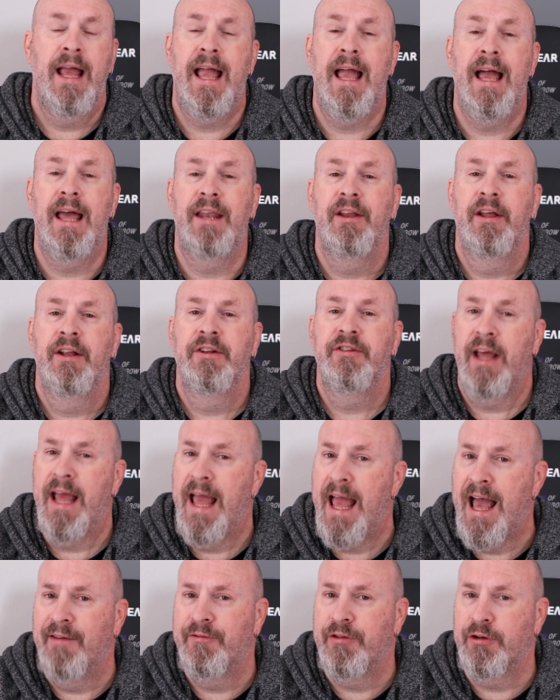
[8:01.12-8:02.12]
And to
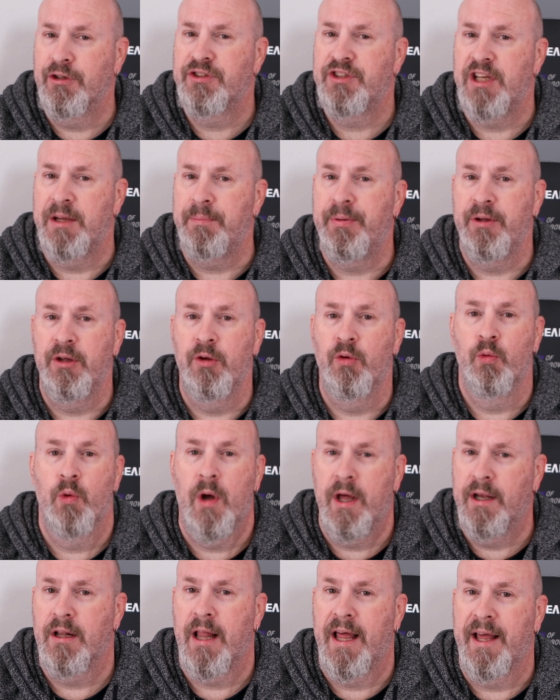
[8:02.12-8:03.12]
have your CPU
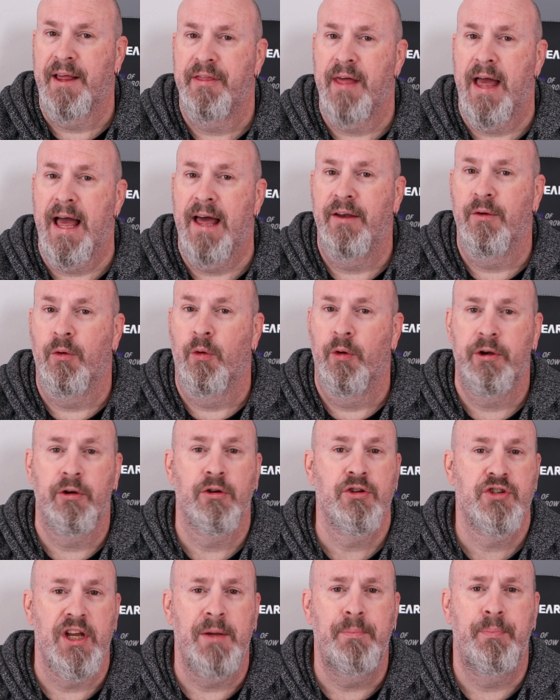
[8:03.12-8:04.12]
run like that, or
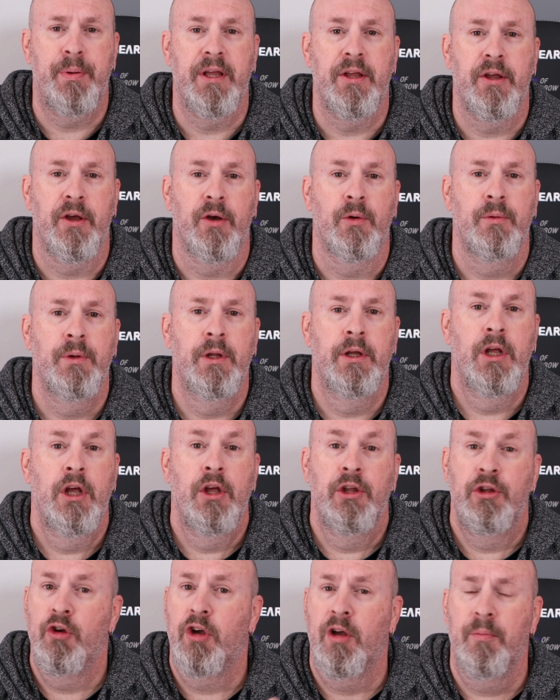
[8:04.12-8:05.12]
your GPU,
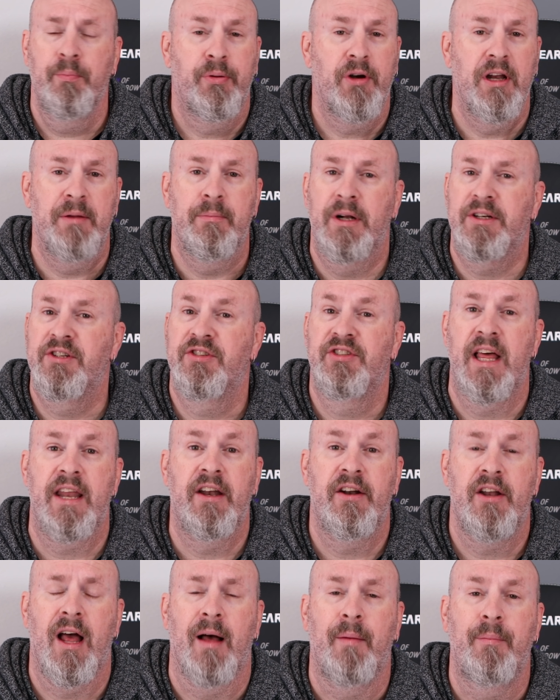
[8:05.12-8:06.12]
you can pretty much set
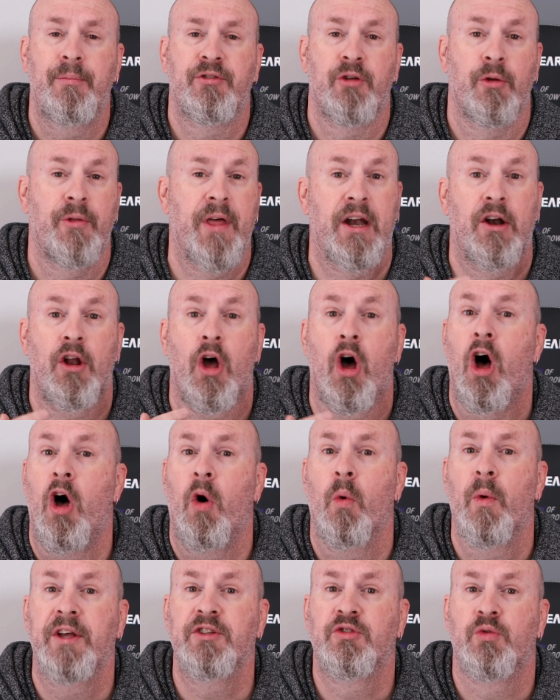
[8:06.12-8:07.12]
it up so that it
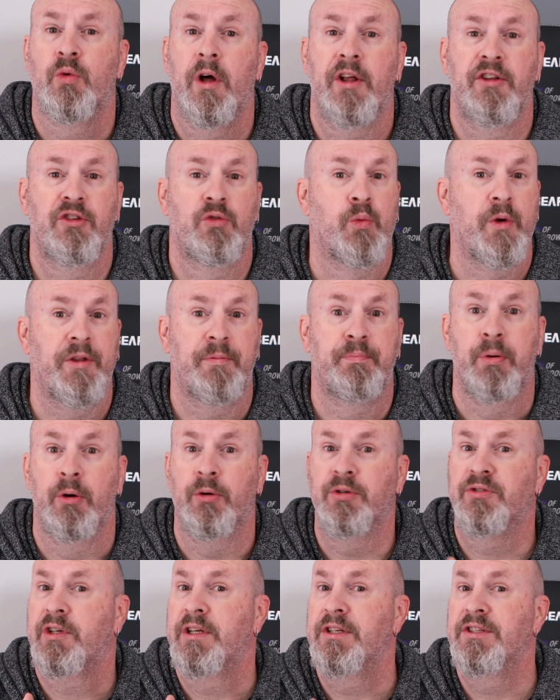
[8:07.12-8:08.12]
always runs with
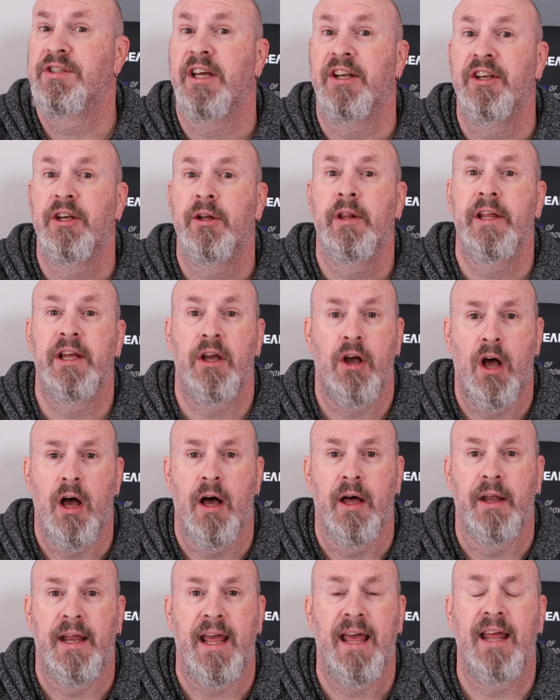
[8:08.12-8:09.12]
boost continually
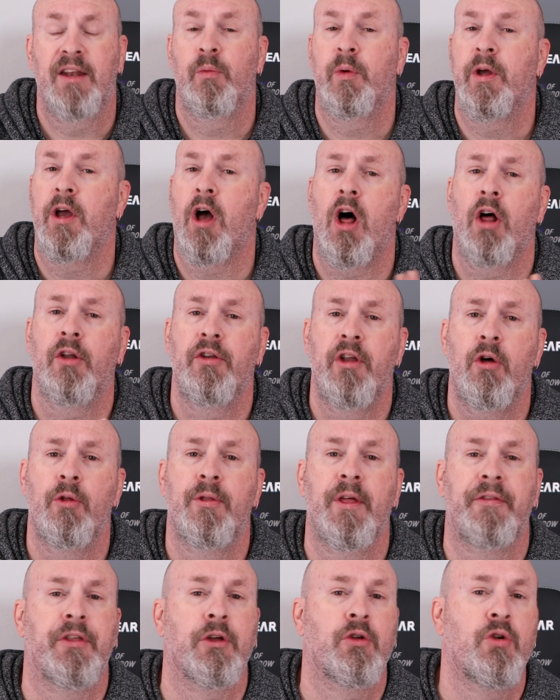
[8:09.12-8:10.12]
on. And we all know
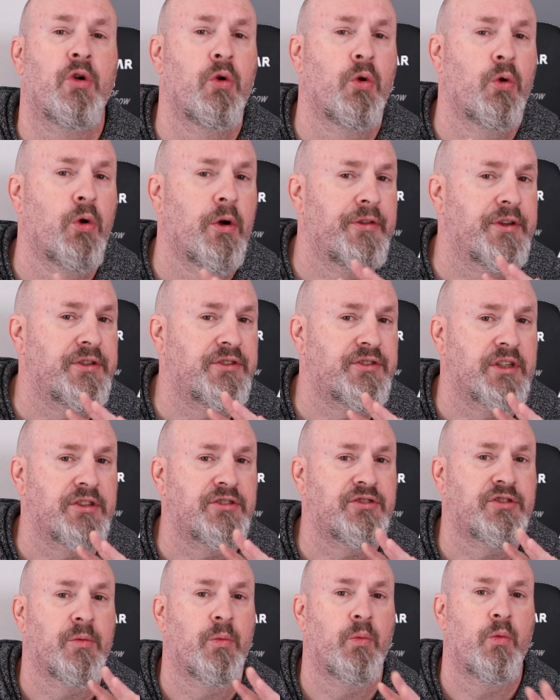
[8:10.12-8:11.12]
that the cooler the
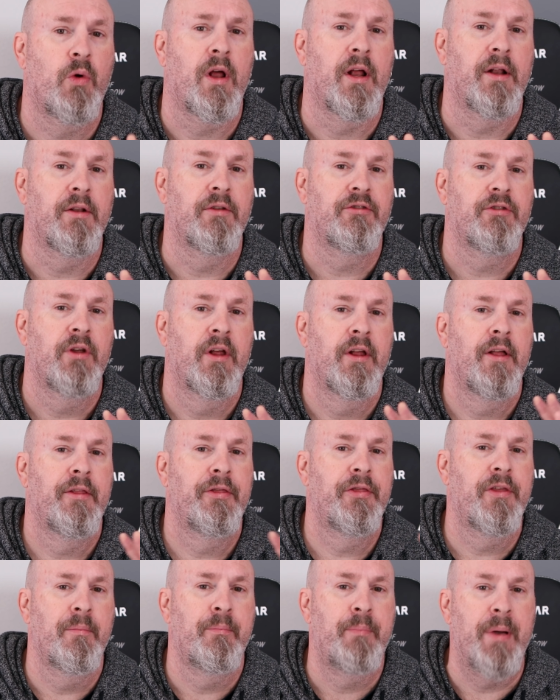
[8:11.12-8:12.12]
system runs,
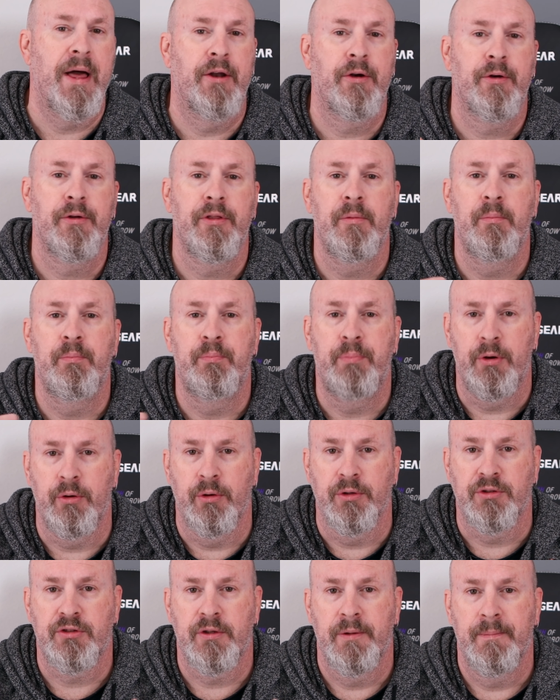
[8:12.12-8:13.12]
the better the
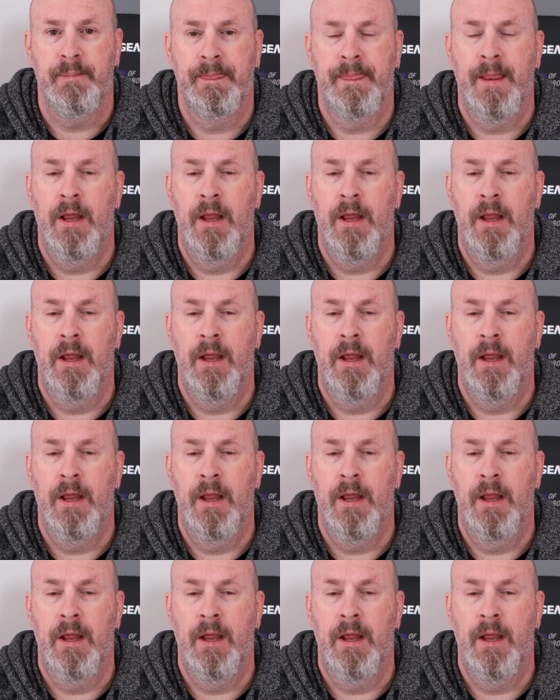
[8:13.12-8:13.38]
boost.